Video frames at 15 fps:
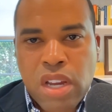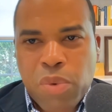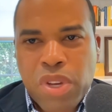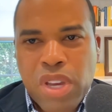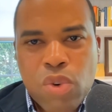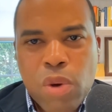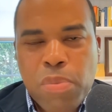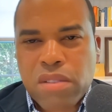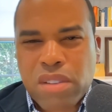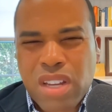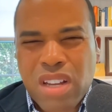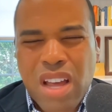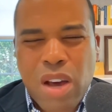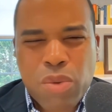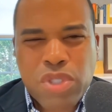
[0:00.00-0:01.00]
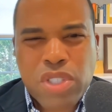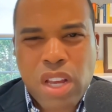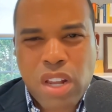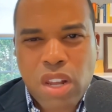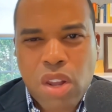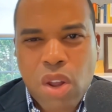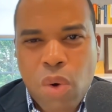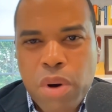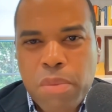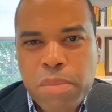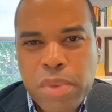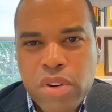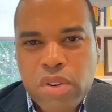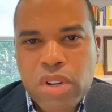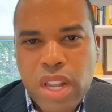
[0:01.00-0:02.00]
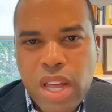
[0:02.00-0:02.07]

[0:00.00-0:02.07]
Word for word: And we grew up in, I would say, a lower middle